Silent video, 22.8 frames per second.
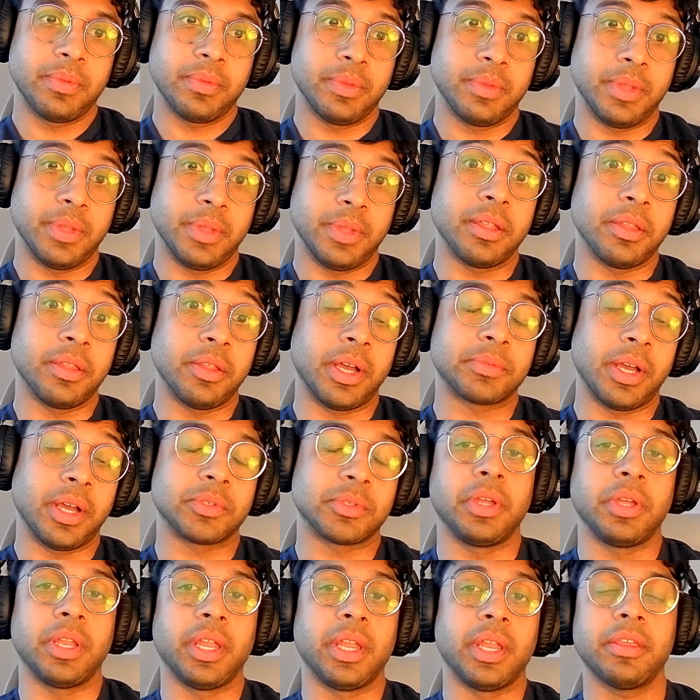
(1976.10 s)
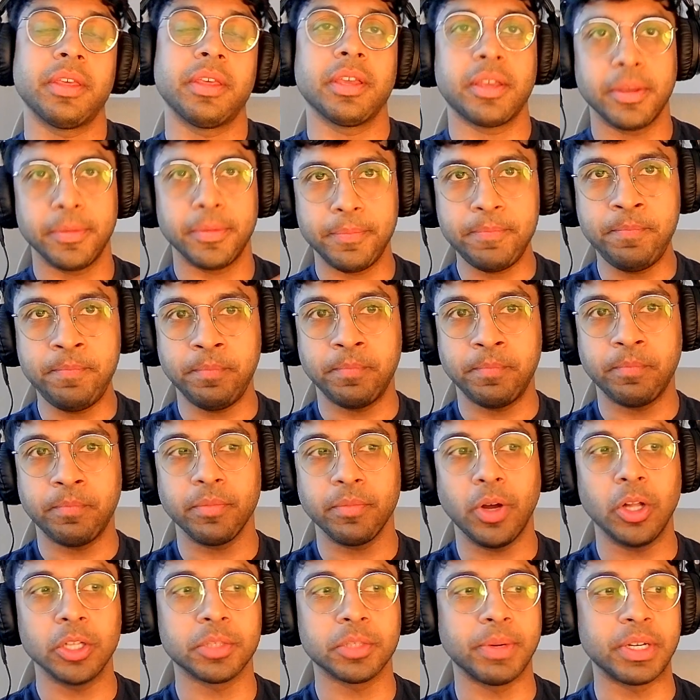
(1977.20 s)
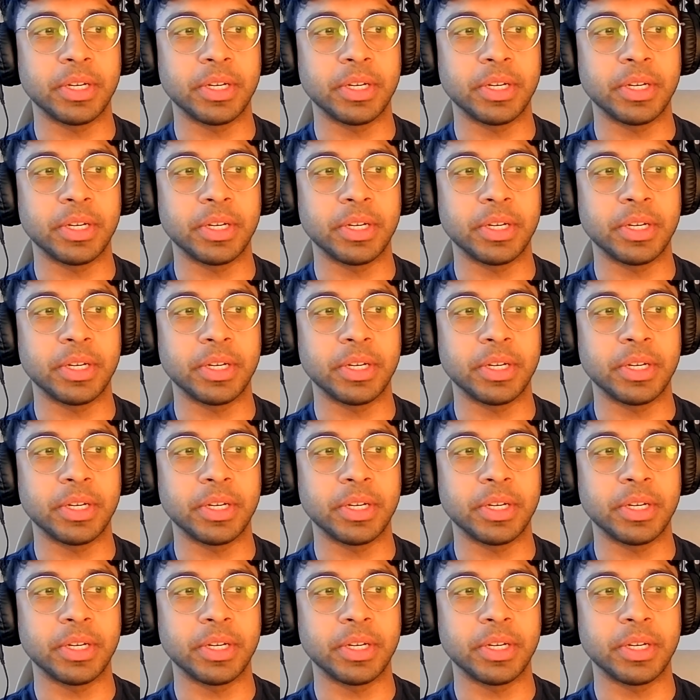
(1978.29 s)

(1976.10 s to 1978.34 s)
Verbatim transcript: Yeah, no, absolutely. And I think Altamash